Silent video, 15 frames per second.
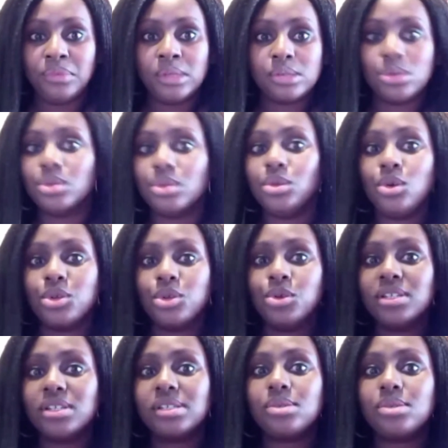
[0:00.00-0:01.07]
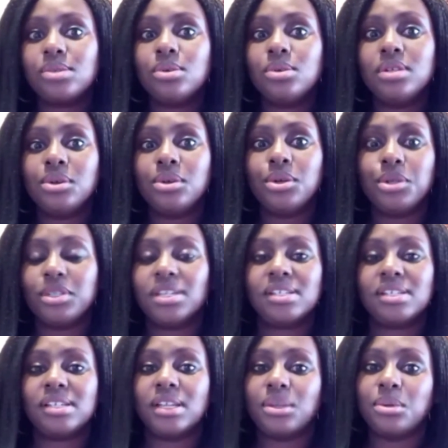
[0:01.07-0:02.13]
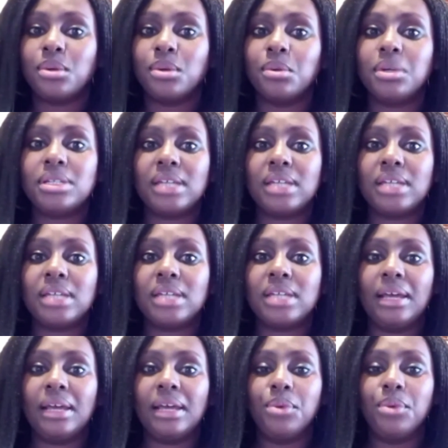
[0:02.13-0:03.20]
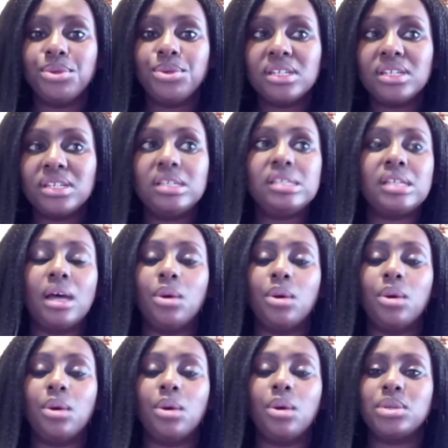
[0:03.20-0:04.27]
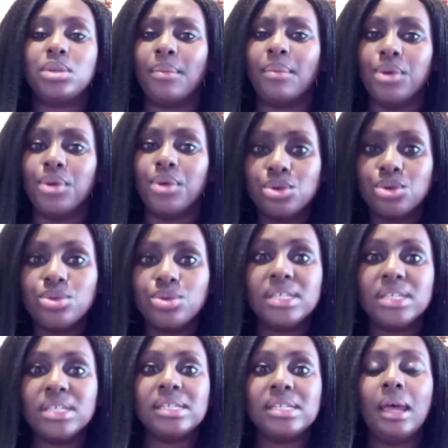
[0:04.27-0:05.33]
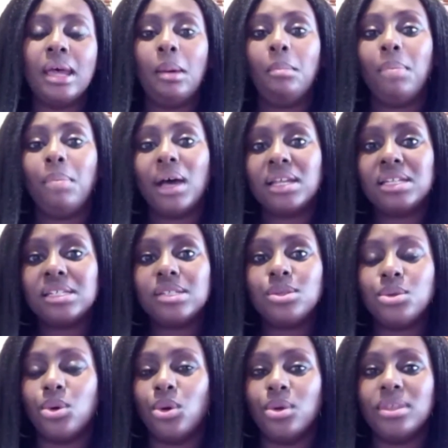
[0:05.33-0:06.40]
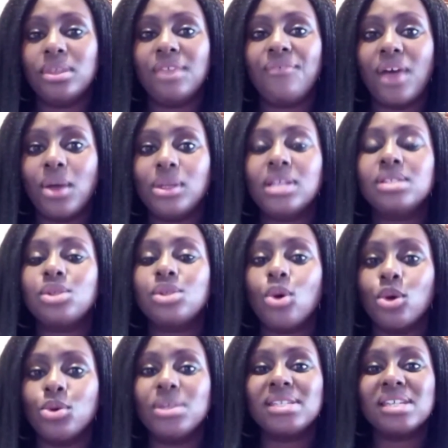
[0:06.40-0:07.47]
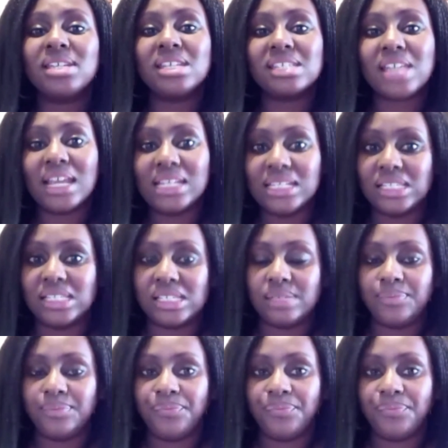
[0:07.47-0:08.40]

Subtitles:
So, you know, you're just holding on. You're just like, you know what, I'm going to seek this out. I'm going to do this. But, you know, the violence always escalates.